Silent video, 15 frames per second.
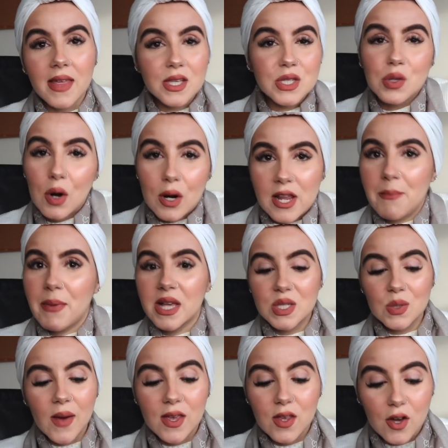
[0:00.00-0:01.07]
That's the only
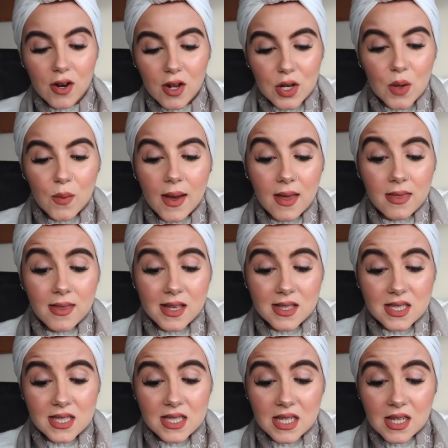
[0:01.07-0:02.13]
best way you're gonna do it, and
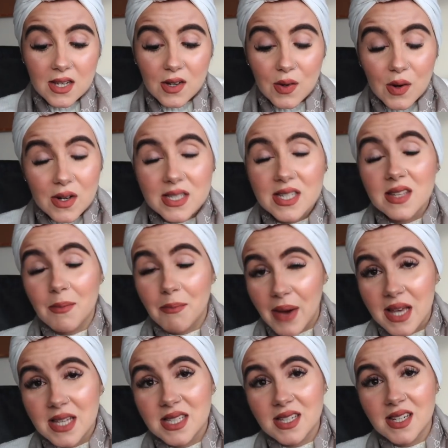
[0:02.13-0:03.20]
that's honestly the
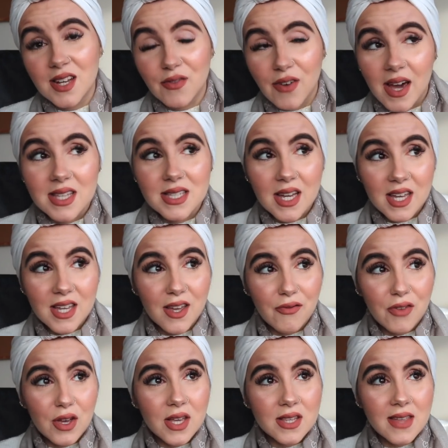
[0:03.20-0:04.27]
best advice I could
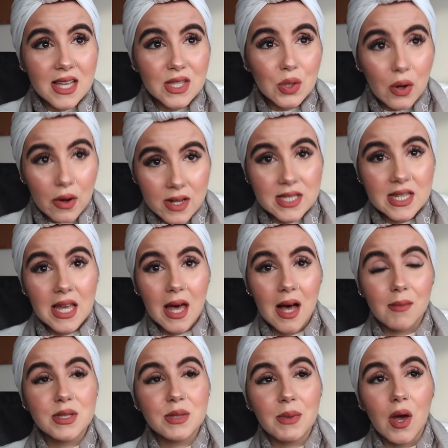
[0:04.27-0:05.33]
give you, because that's honestly
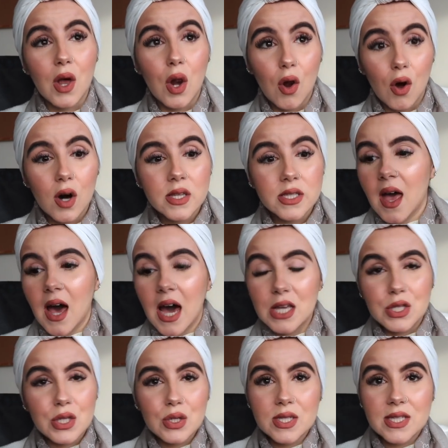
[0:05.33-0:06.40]
helped me a lot. I
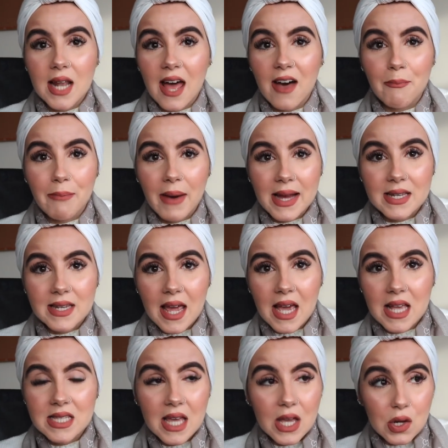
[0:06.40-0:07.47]
do still have bad
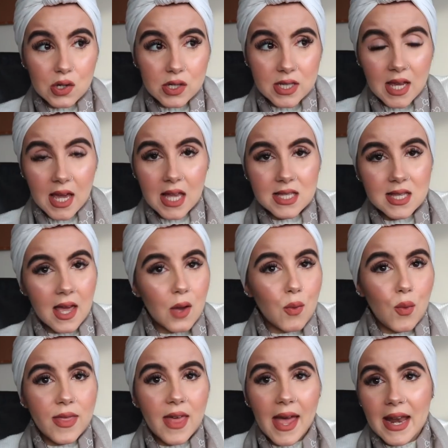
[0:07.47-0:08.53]
days and good days, like
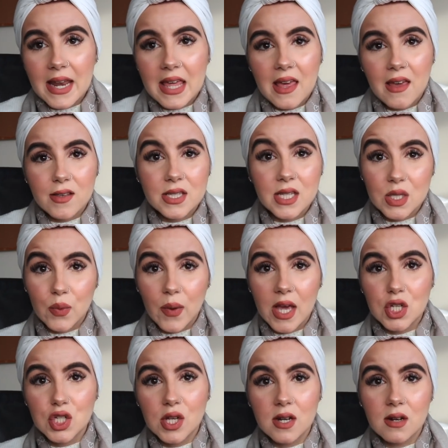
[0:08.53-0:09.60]
with any
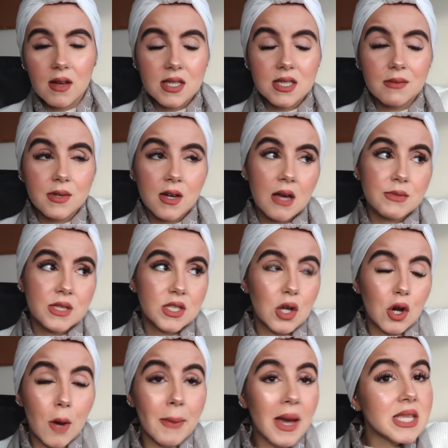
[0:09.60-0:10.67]
situation. Like, sometimes it's a
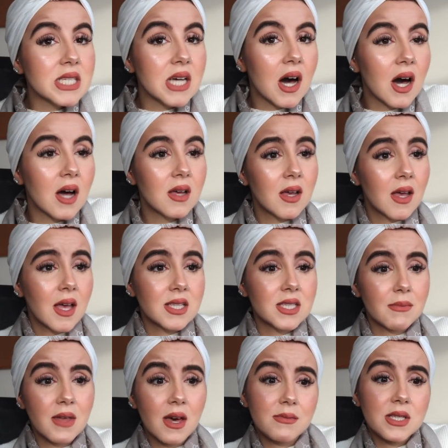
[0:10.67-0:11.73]
lot better,
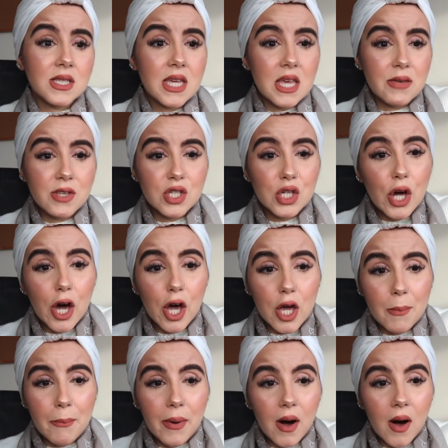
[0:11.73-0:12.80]
sometimes it's easy to
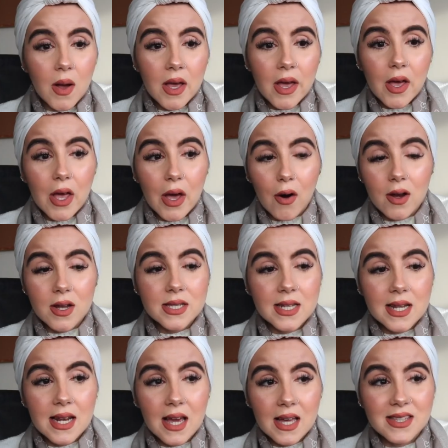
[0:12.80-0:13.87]
cope, but it
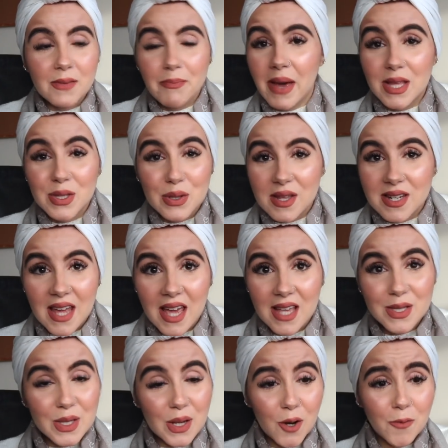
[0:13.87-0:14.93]
honestly like depends on the day.
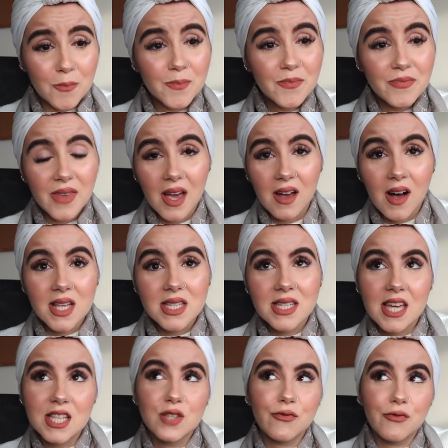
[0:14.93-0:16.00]
So I can't
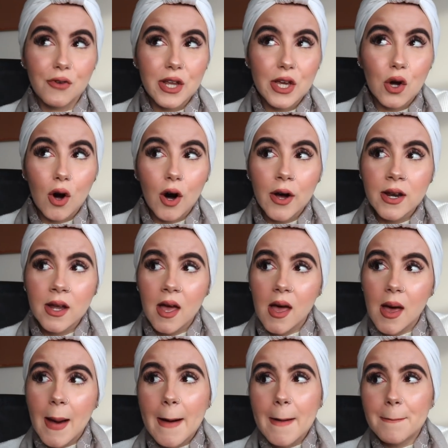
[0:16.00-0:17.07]
say it's fully gone,
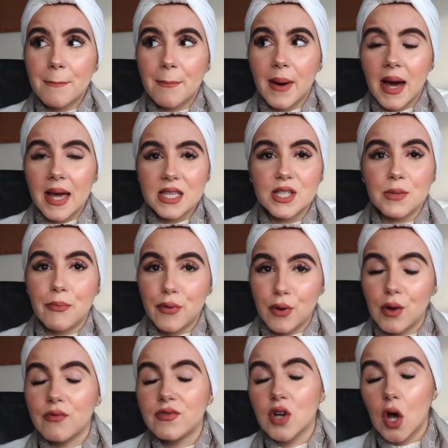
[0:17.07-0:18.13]
but it's
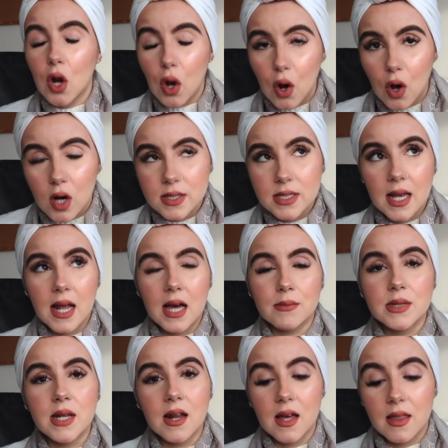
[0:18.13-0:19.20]
improved a lot,
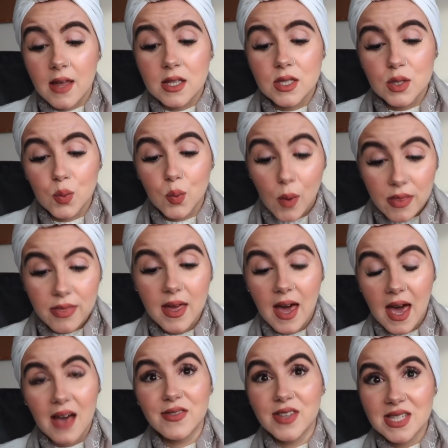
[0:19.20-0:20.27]
alhamdulillah. That's one thing I
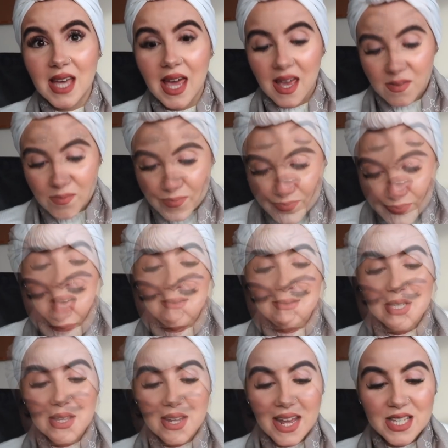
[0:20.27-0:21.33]
have to say.
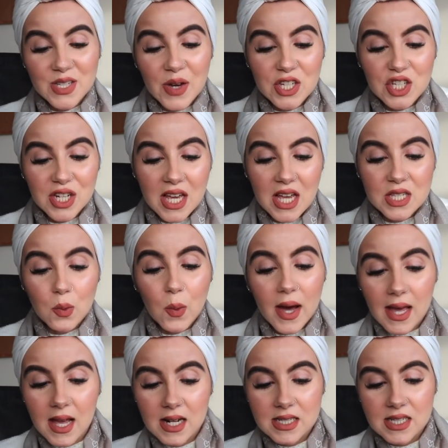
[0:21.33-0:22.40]
So the next question is,
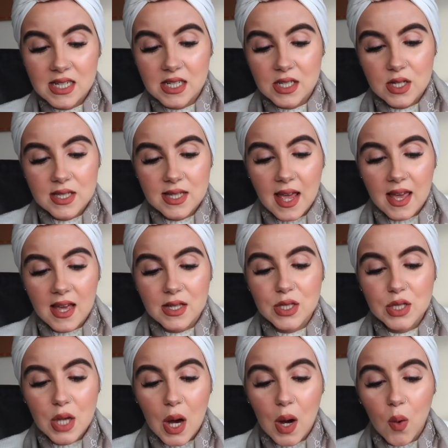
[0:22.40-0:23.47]
what Hilton did you stay in?
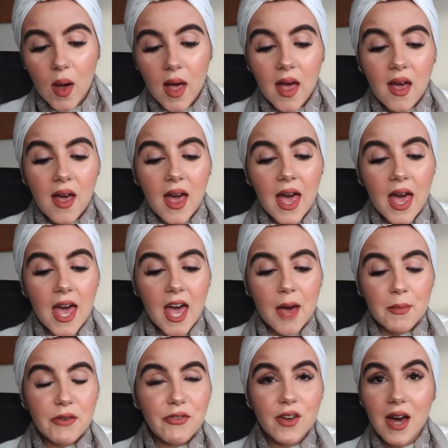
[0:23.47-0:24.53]
So
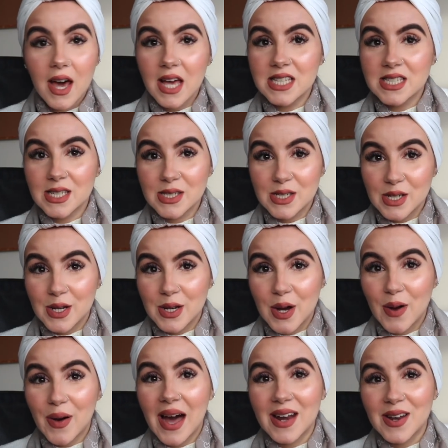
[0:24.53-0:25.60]
if you guys didn't
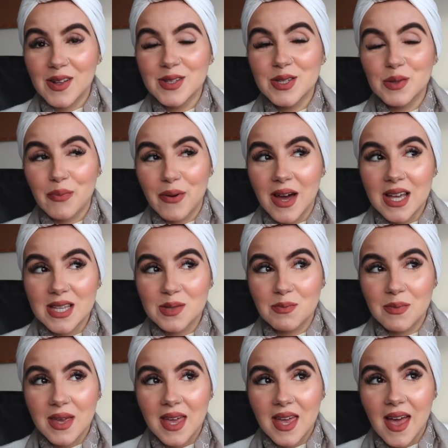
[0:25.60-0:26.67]
know, Adil surprised
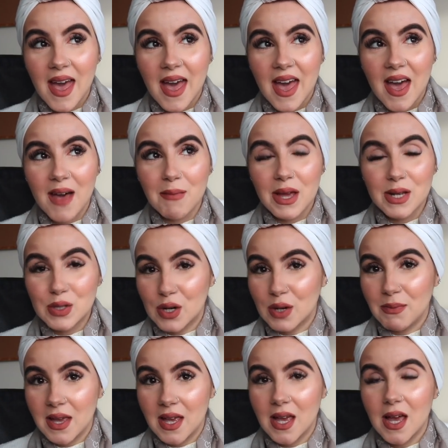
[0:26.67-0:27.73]
me and took
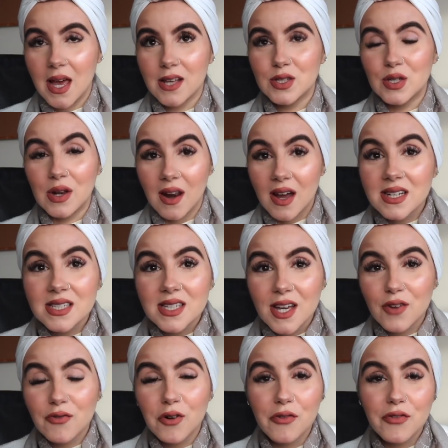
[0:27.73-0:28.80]
me to
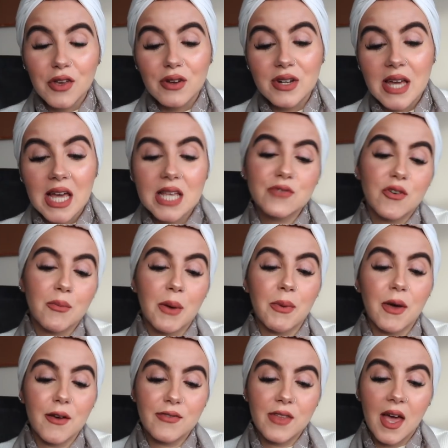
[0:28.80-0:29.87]
London for a few days for my
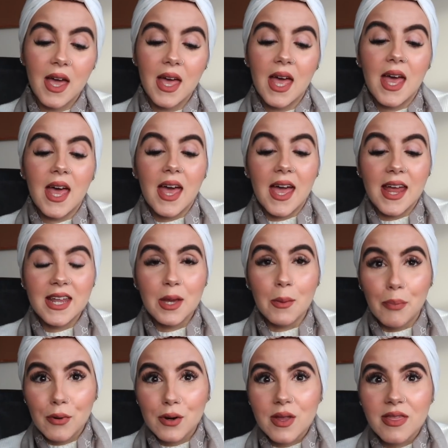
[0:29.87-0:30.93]
birthday, and he
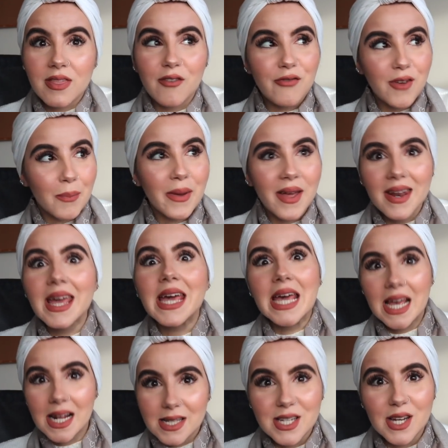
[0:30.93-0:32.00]
booked the flipping
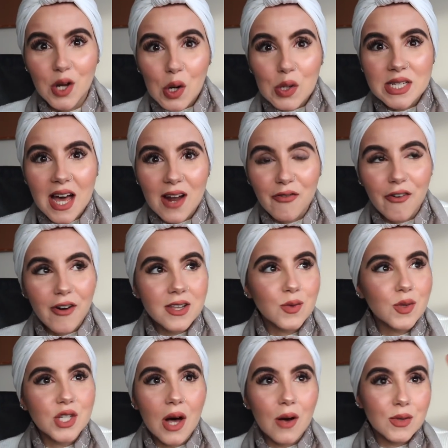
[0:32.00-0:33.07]
Hilton hotel for us,
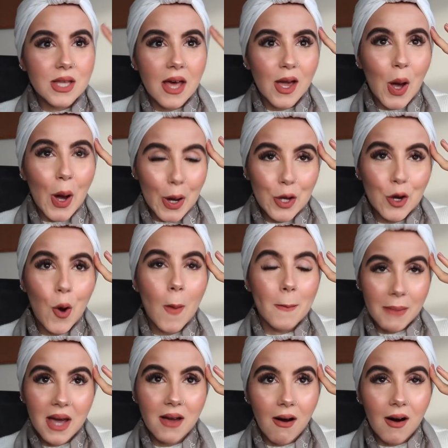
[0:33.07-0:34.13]
which I was like, oh
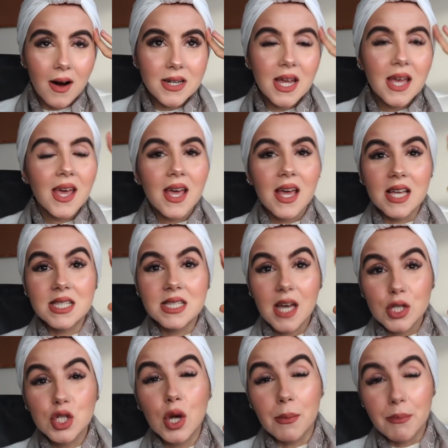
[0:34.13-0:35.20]
my god, it's
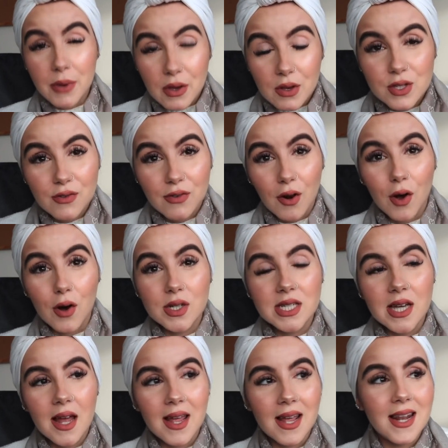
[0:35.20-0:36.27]
such a beautiful
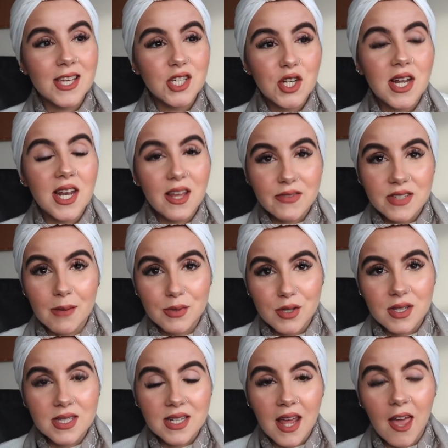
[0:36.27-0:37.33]
hotel. It literally lives up to
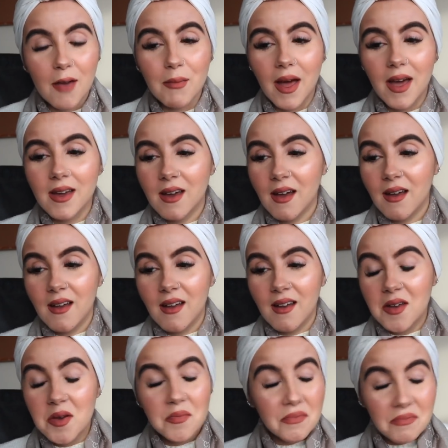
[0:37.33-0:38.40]
its name. Like,
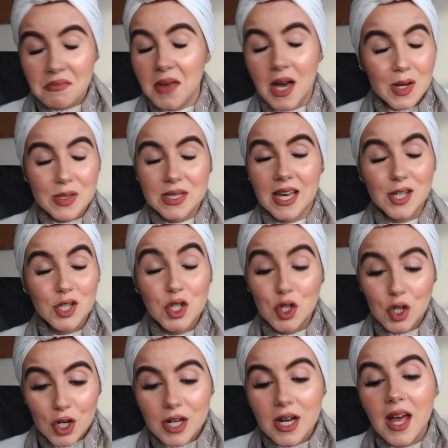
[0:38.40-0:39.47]
I was like
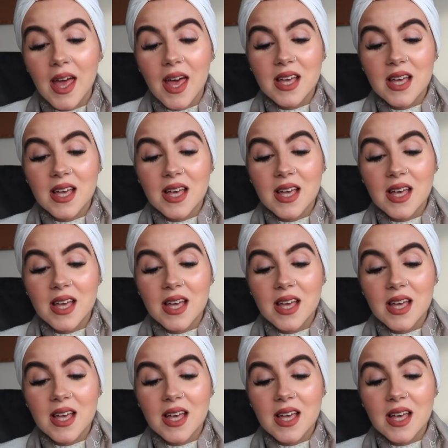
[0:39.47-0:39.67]
shook.